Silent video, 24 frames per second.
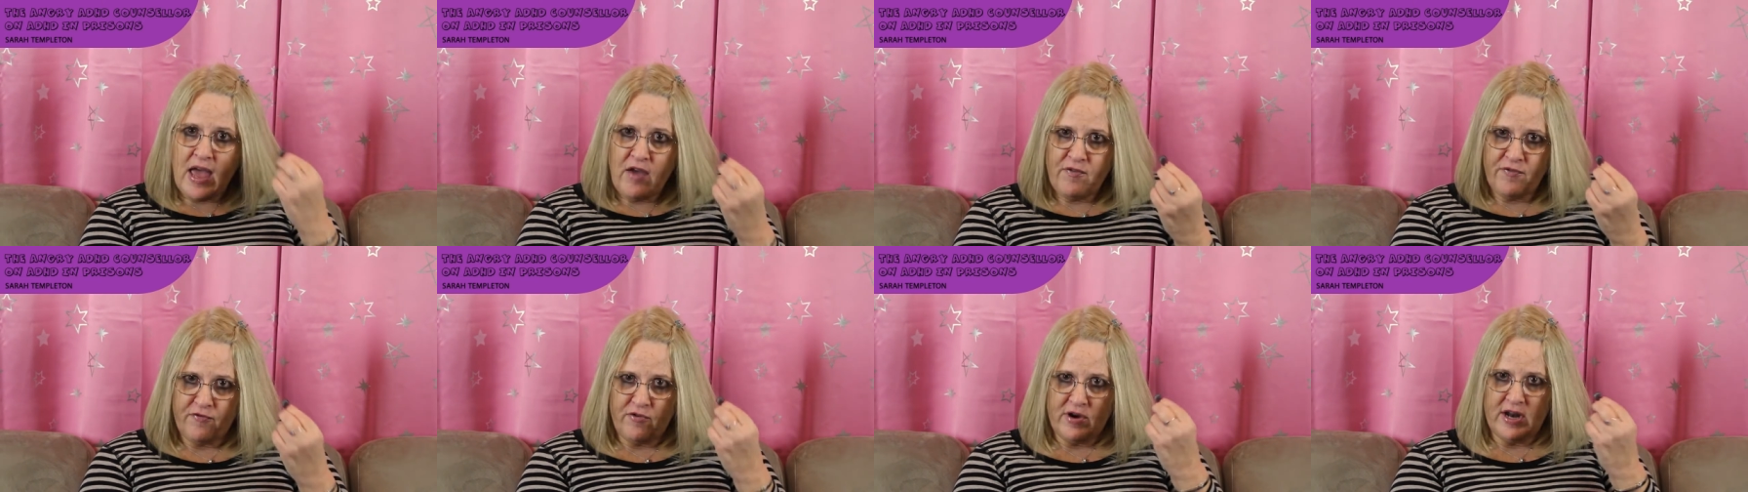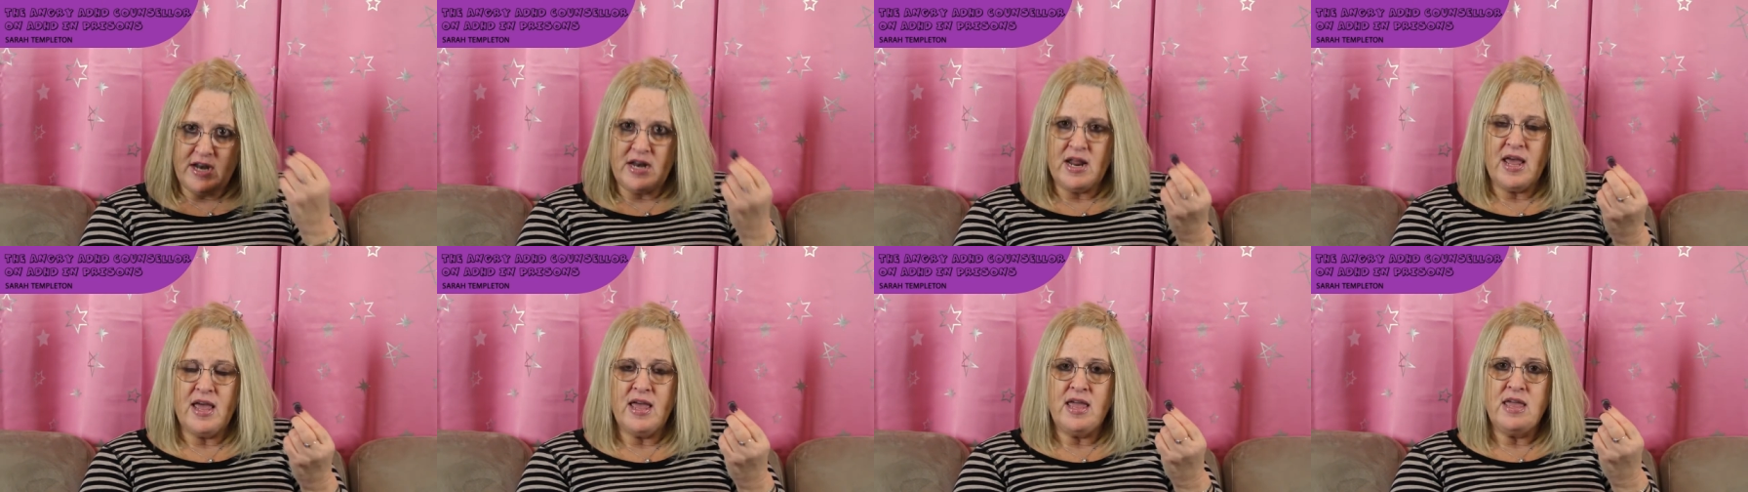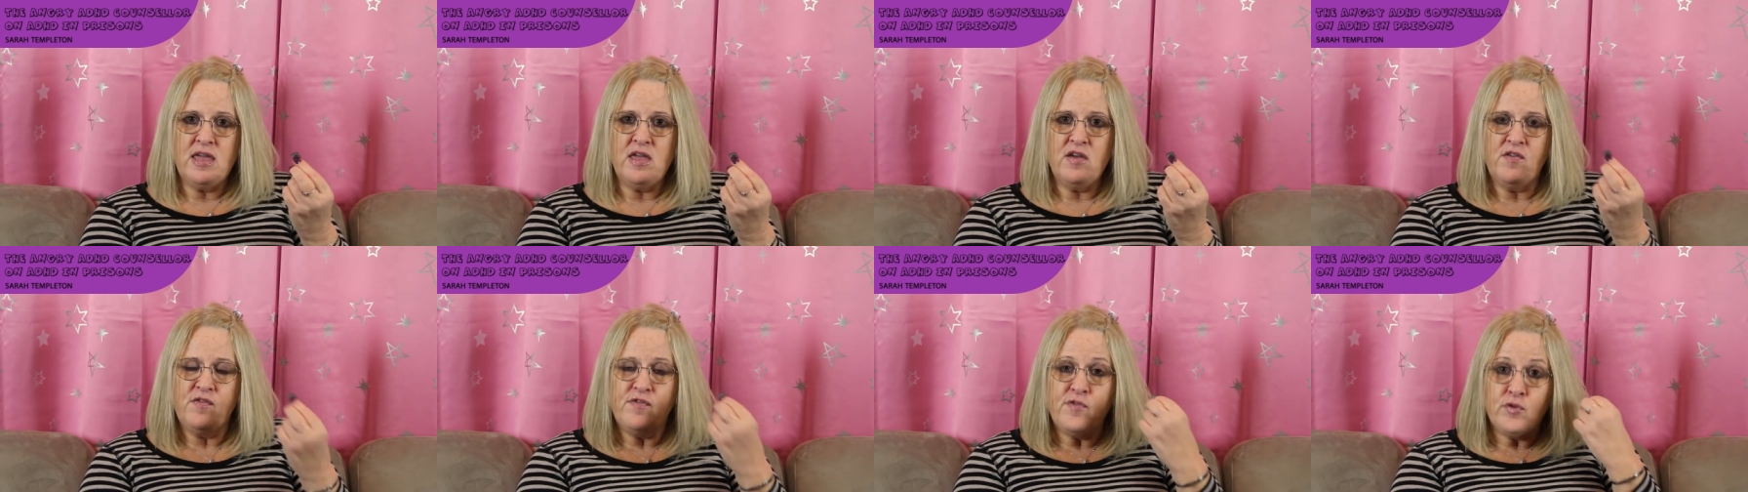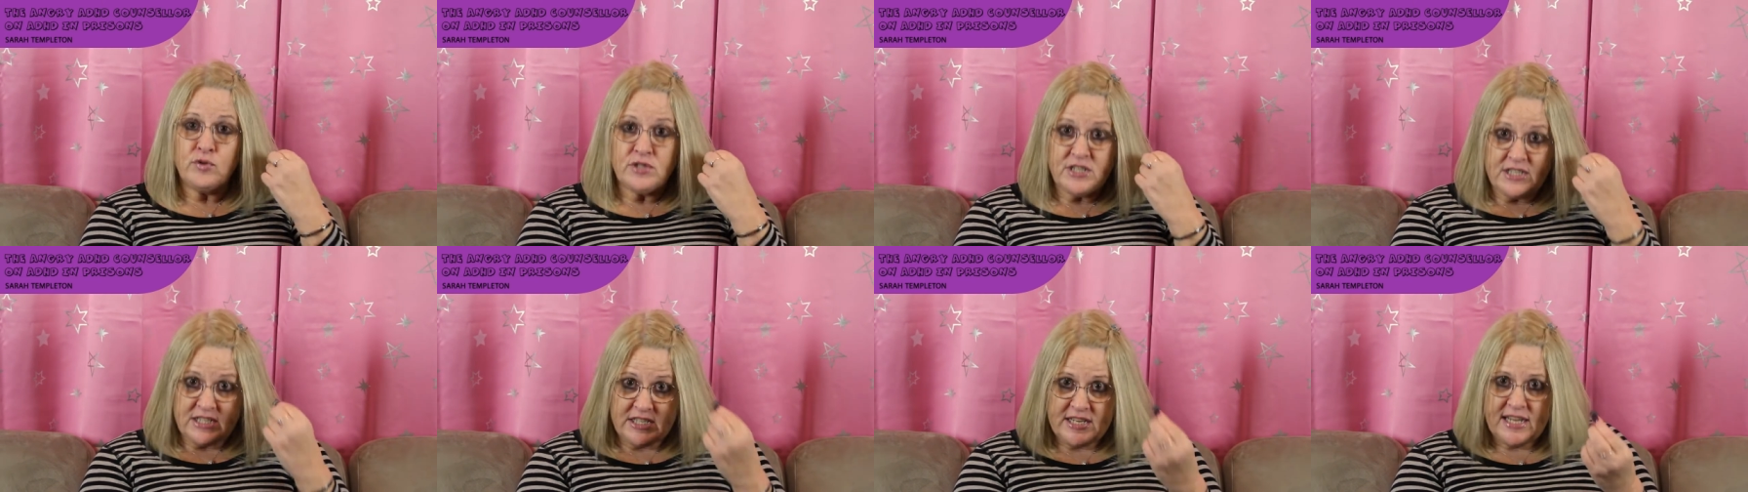every day
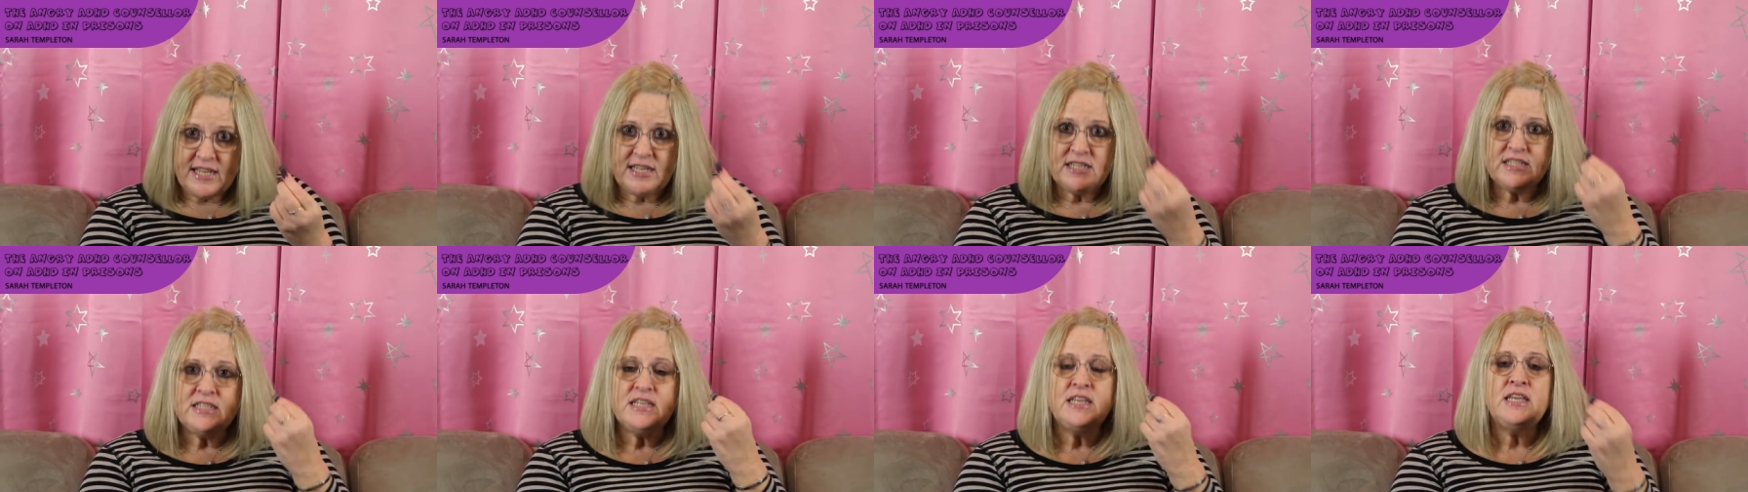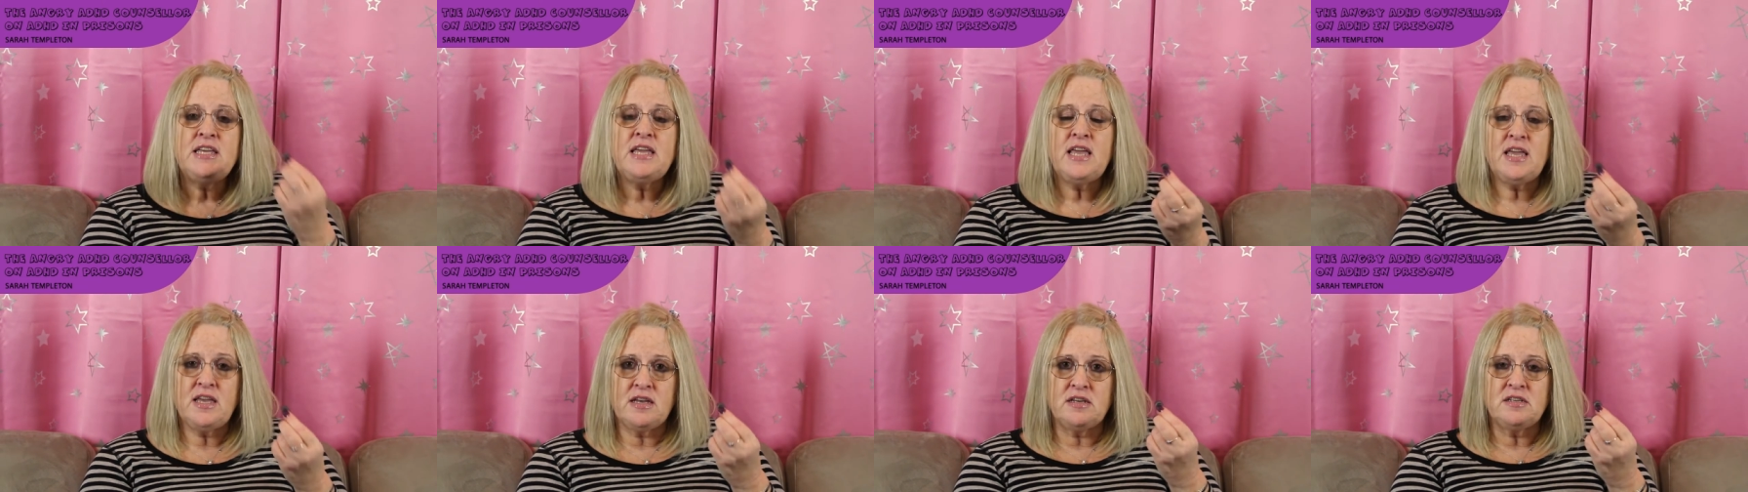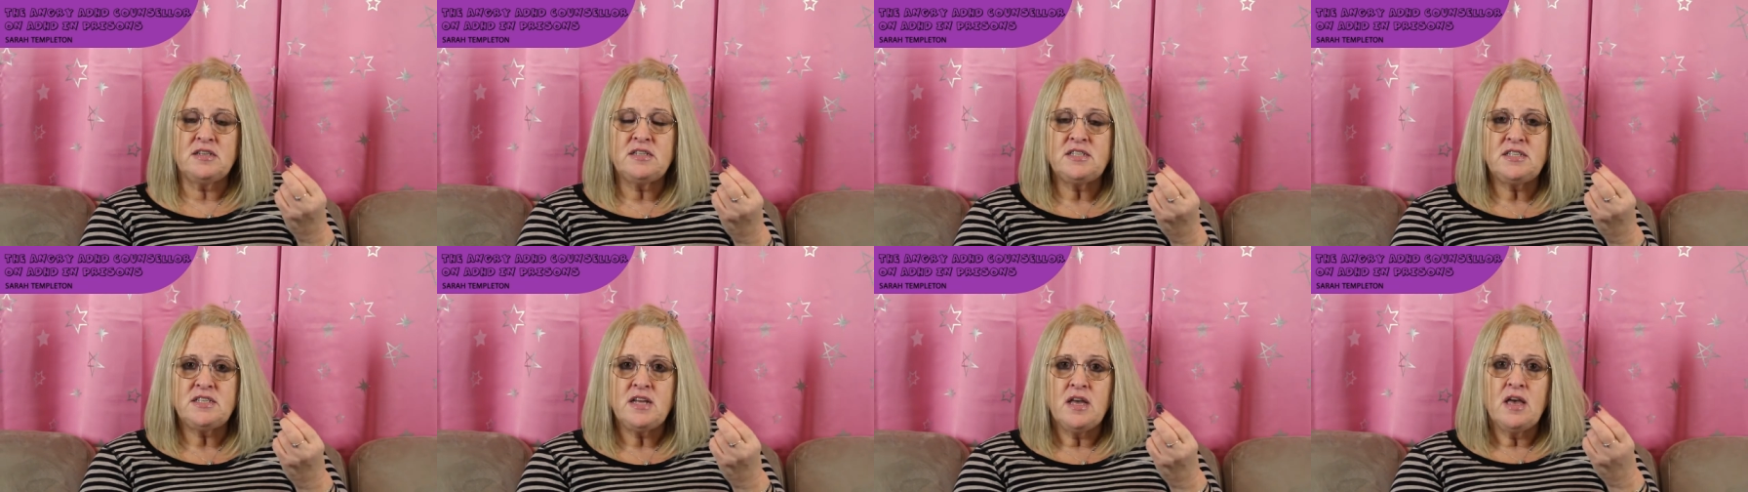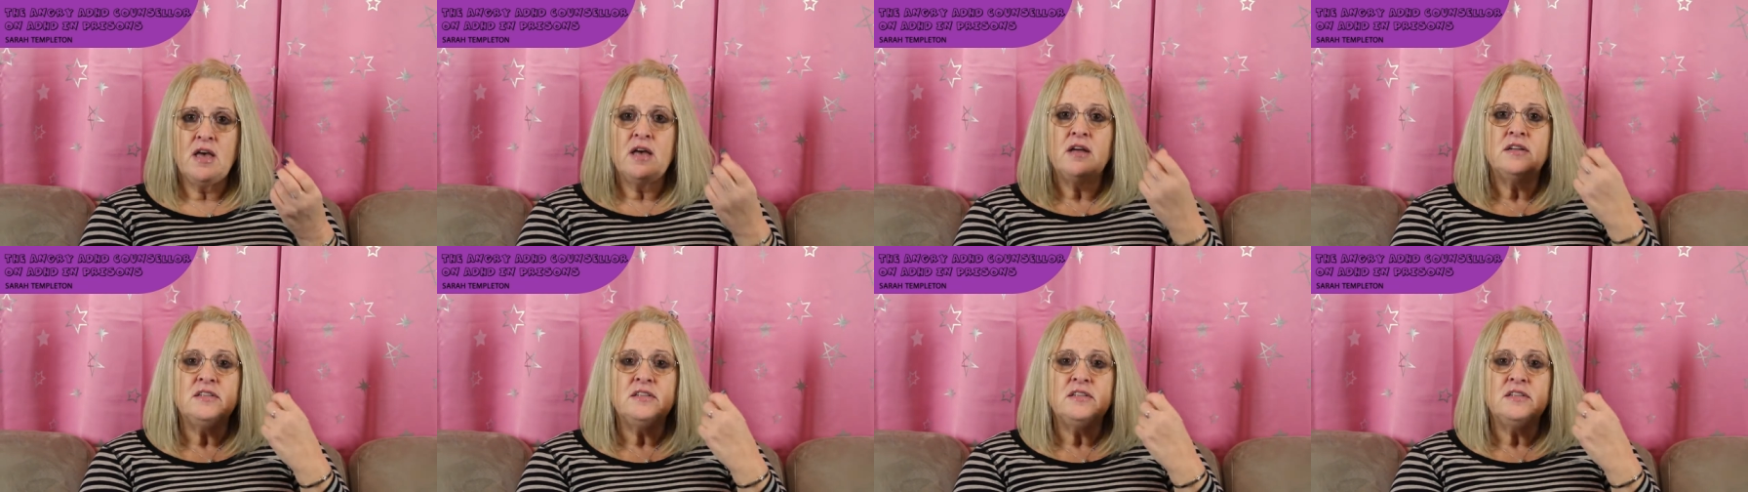for six years